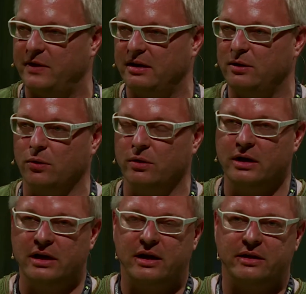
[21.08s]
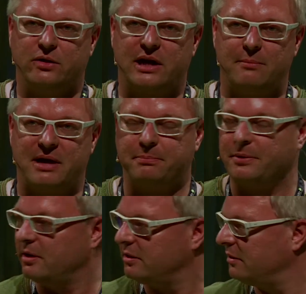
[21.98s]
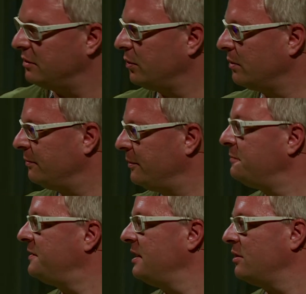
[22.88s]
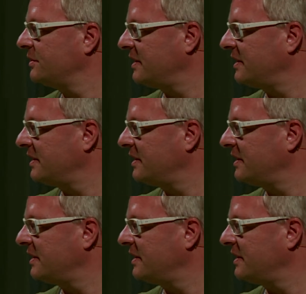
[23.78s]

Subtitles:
think you come up to 15 or